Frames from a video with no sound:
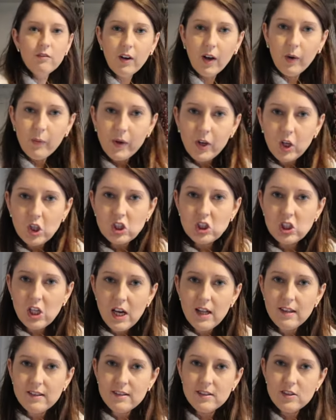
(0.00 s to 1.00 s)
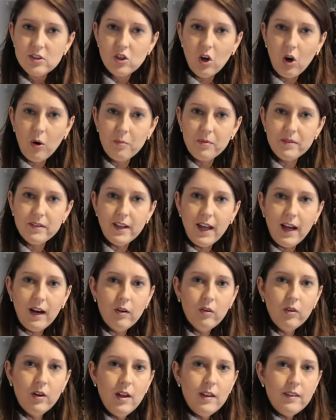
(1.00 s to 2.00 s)
Right, we've got shirts and tops
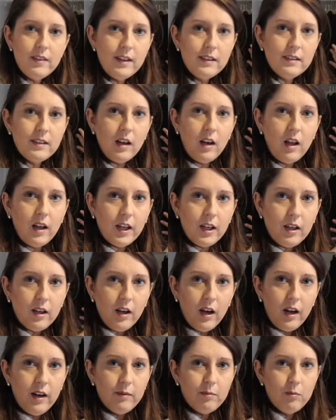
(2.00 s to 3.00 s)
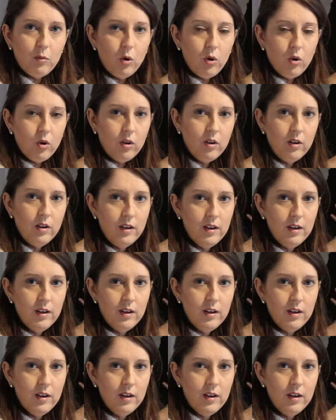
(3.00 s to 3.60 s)
now. These are like kind of more